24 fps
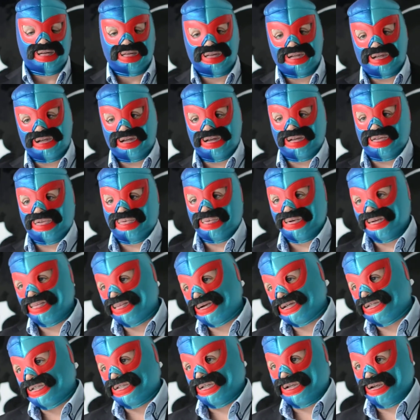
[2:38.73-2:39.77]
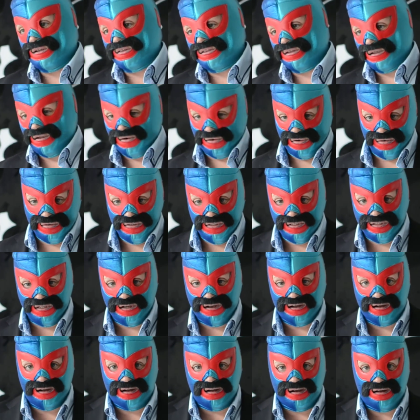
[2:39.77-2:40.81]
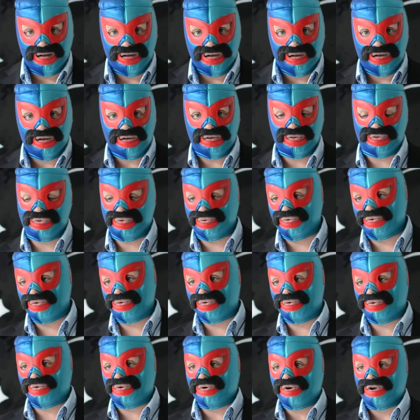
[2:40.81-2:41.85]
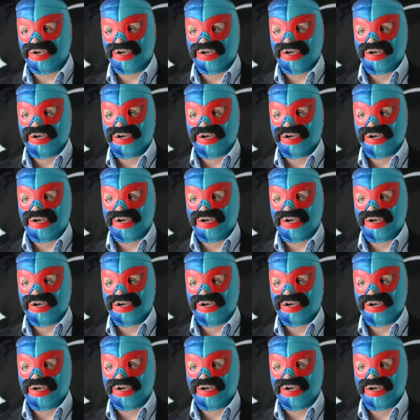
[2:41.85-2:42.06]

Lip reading: the Three Musketeers 2